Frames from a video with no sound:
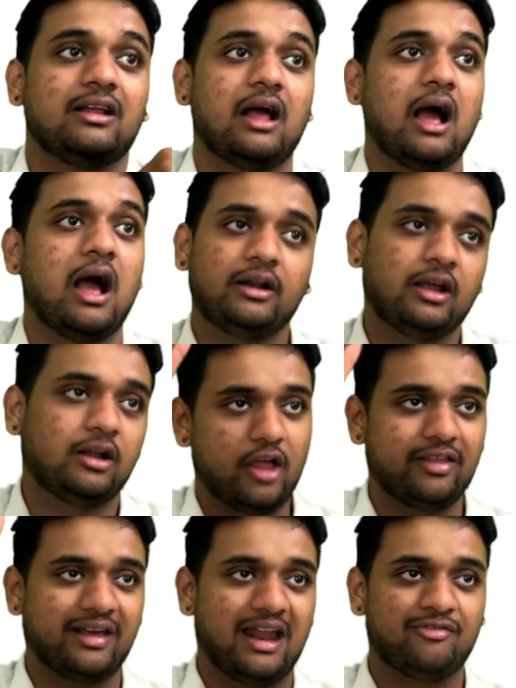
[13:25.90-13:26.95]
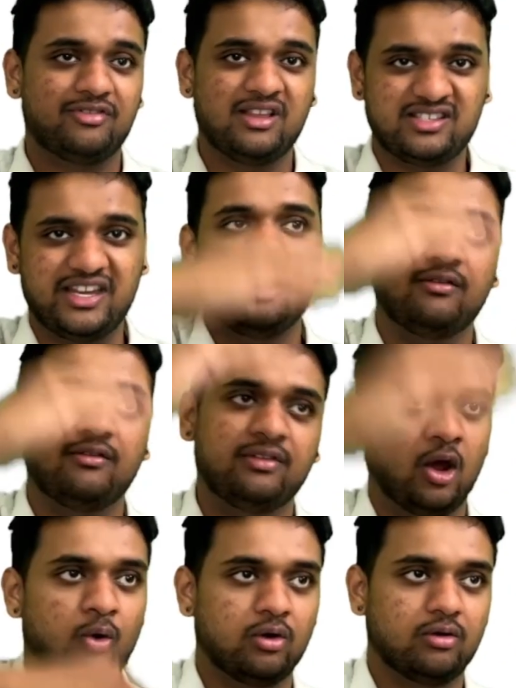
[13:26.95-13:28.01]
Draw the graph. Then shade everything
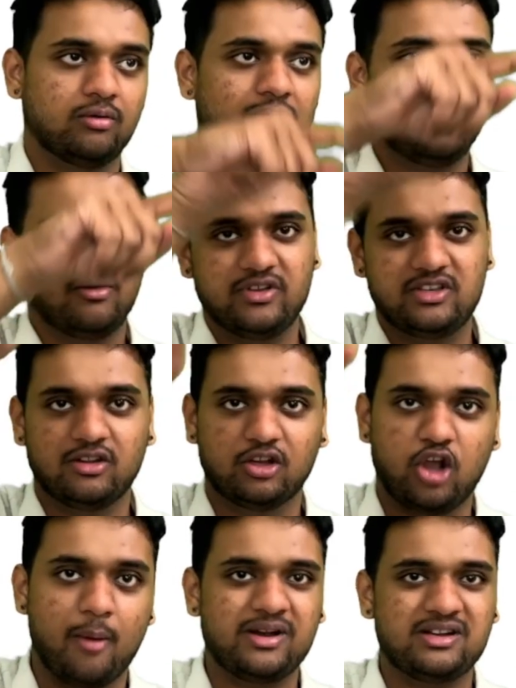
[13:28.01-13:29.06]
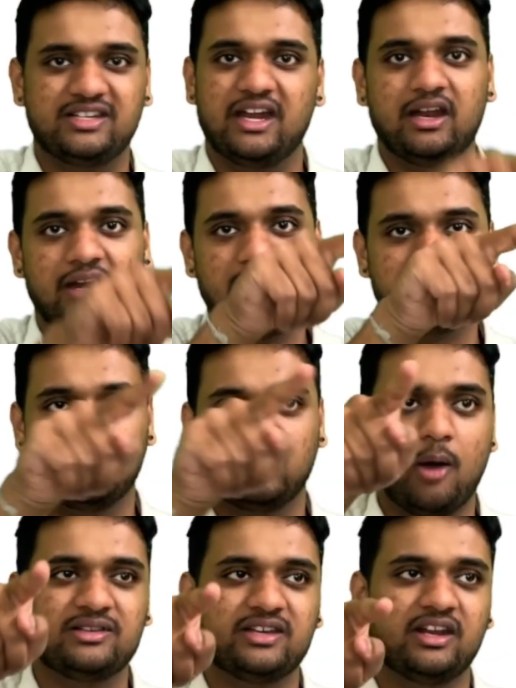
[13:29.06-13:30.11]
down. Which are the common shaded region?
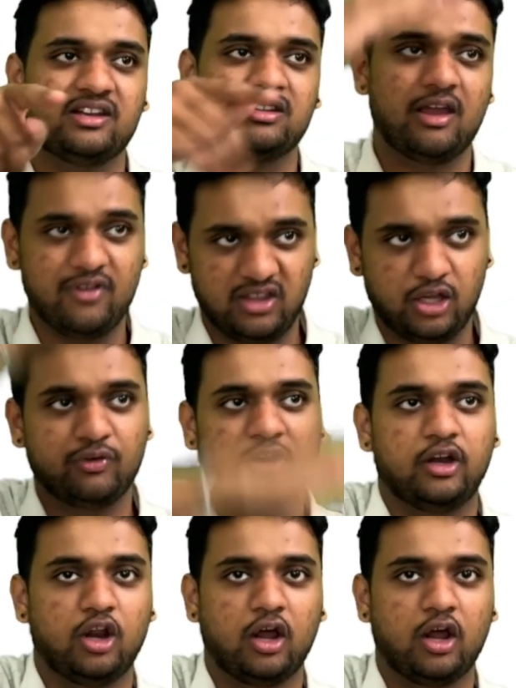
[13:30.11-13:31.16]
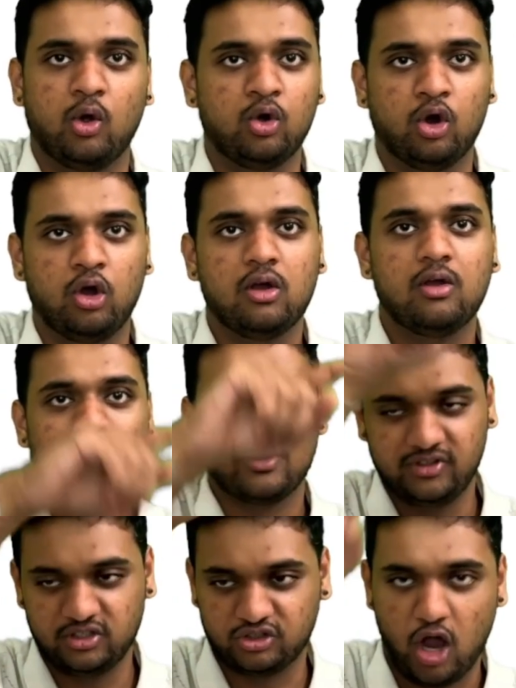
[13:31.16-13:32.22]
Common shaded region. Everything you will draw down now,
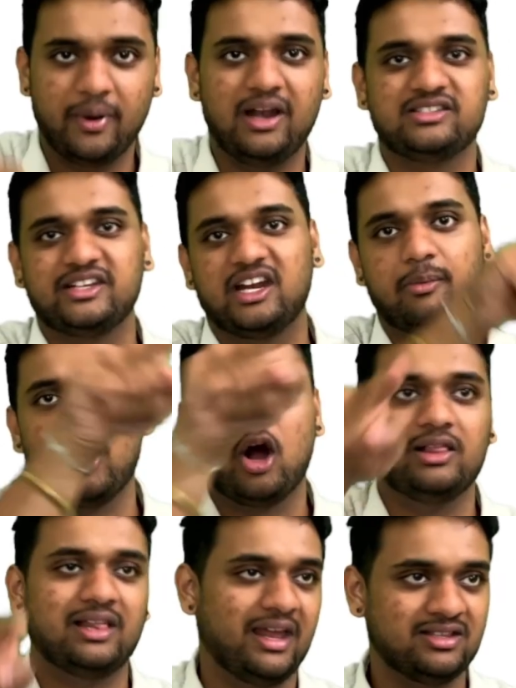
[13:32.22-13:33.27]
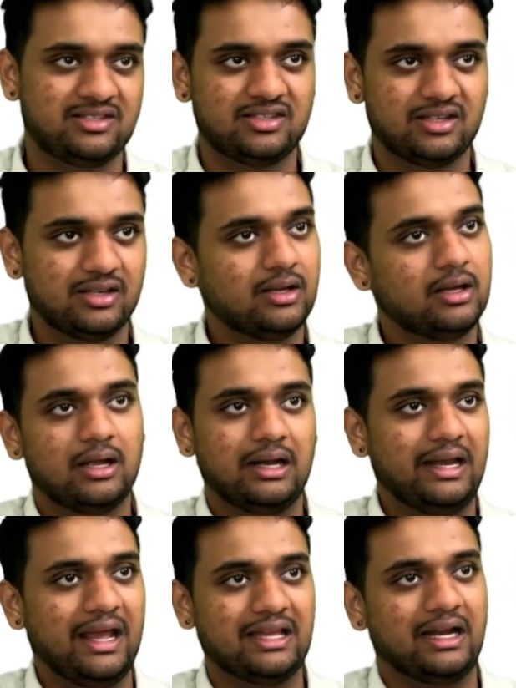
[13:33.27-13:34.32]
which is commonly shaded by all the lines.
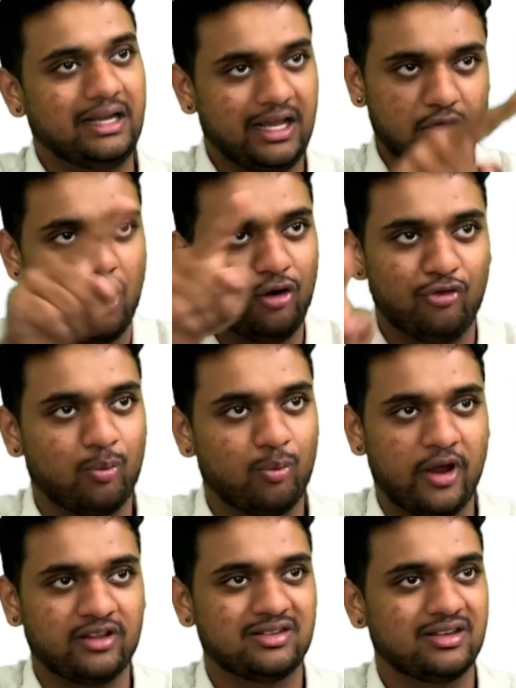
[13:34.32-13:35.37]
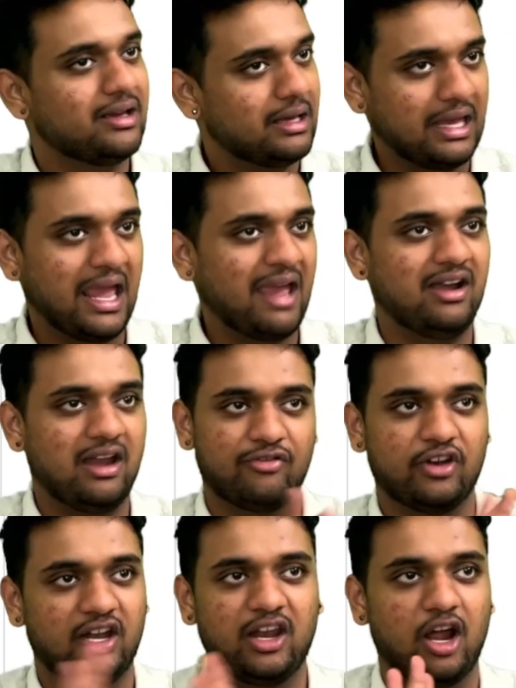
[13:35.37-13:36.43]
Take that. Take the all 4 points. A will
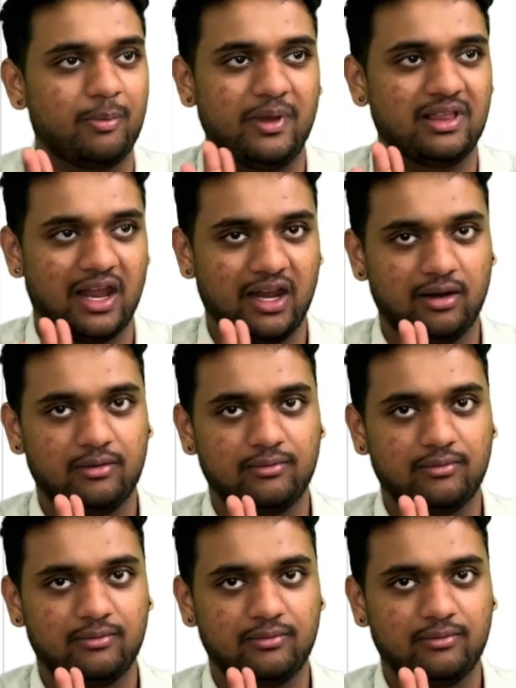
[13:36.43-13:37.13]
definitely not be the line.